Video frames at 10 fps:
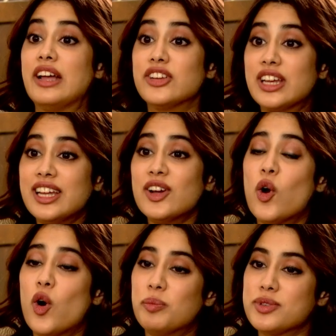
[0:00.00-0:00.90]
I
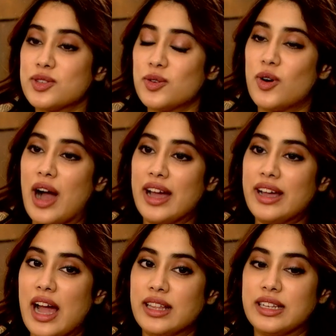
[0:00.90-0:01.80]
really hope so.
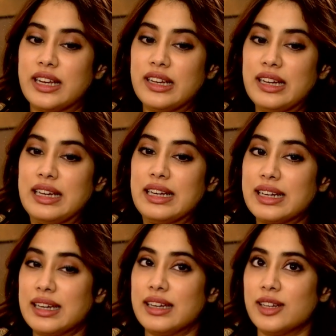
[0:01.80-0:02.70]
I did a
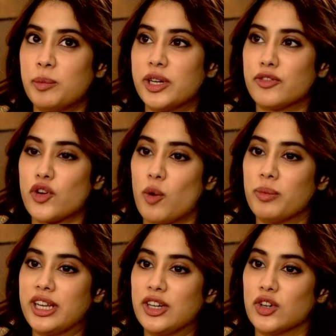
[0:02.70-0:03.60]
little bit of
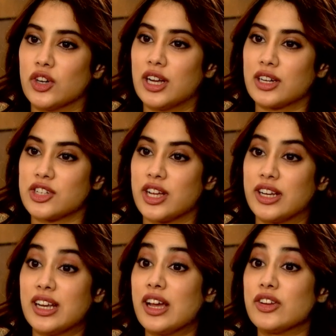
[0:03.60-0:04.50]
comedy in Good Luck
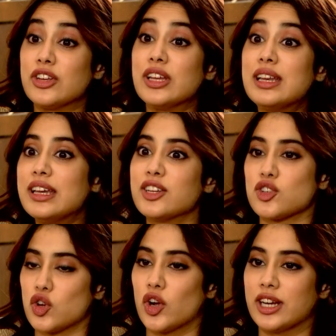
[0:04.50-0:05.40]
Jerry and I really
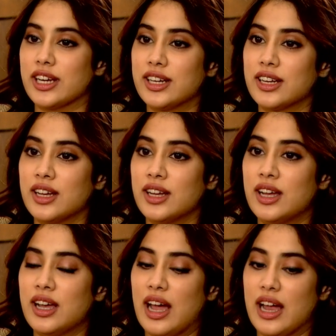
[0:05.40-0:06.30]
enjoyed it.
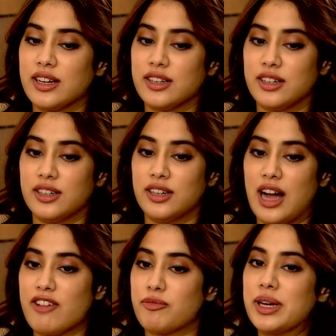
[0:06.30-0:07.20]
And
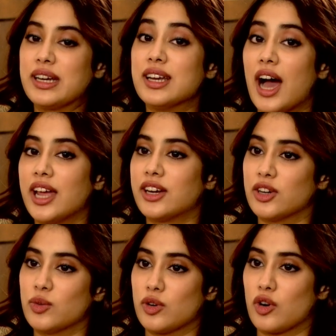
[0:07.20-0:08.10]
I've been dying to do a